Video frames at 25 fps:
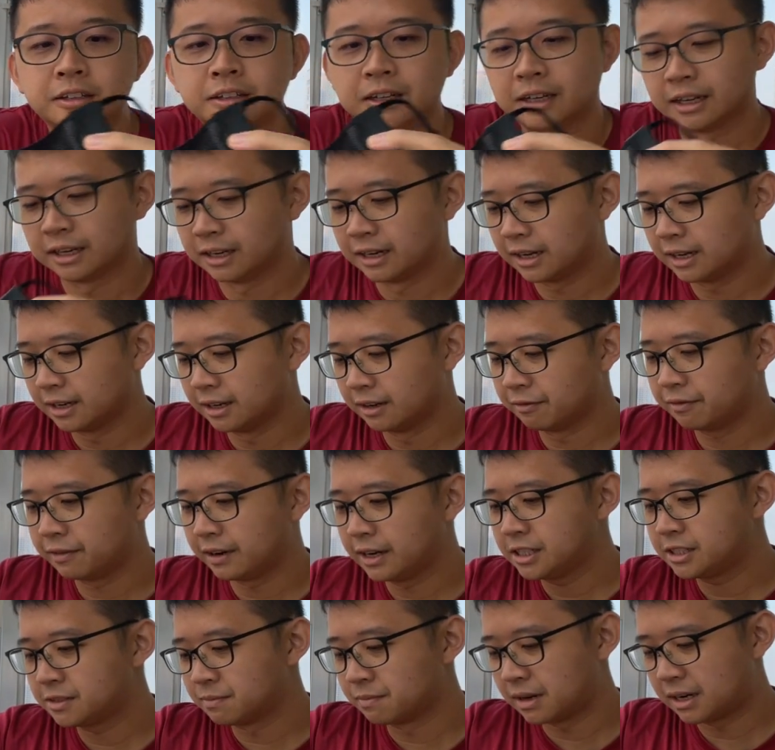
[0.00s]
And then the
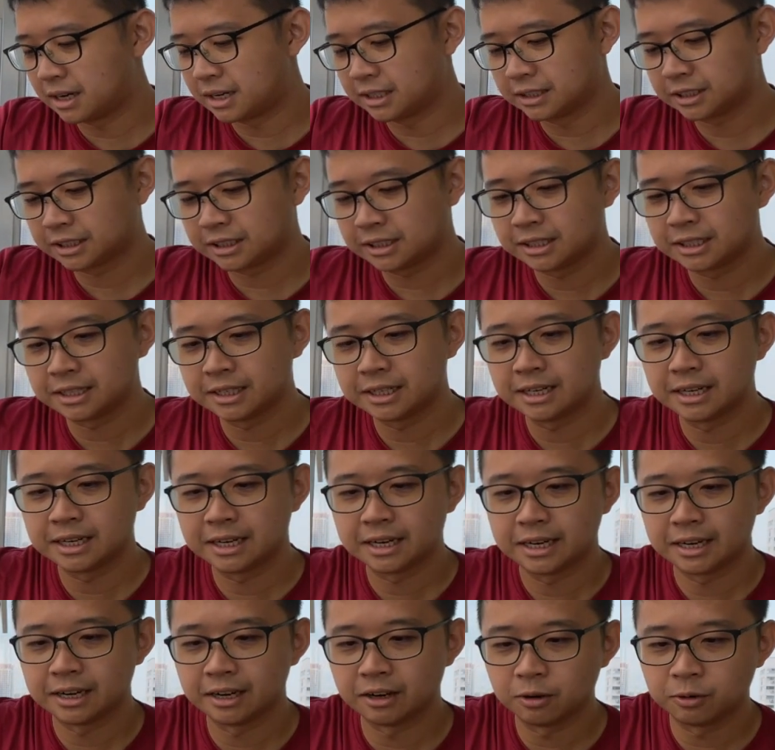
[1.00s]
face mask,
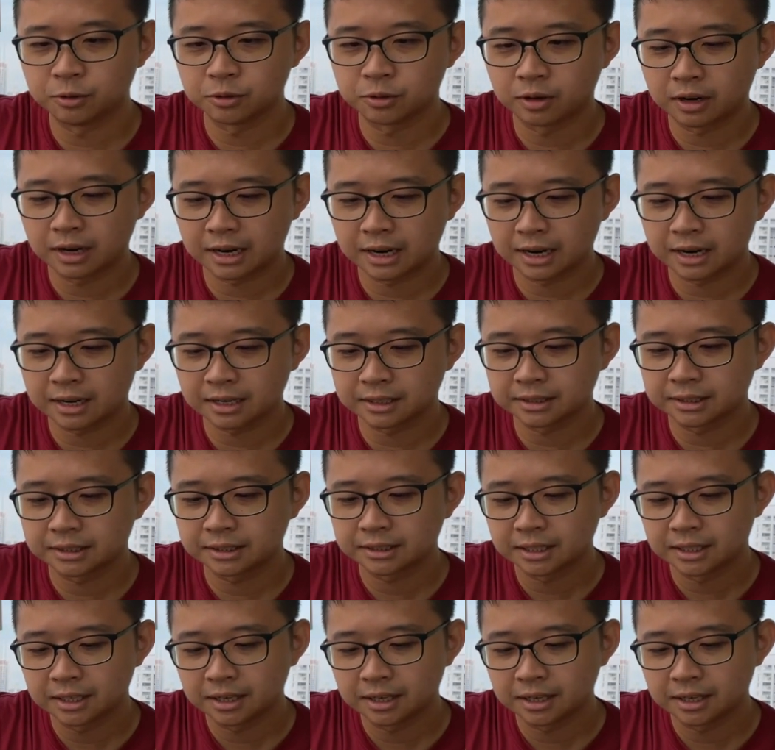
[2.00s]
it also has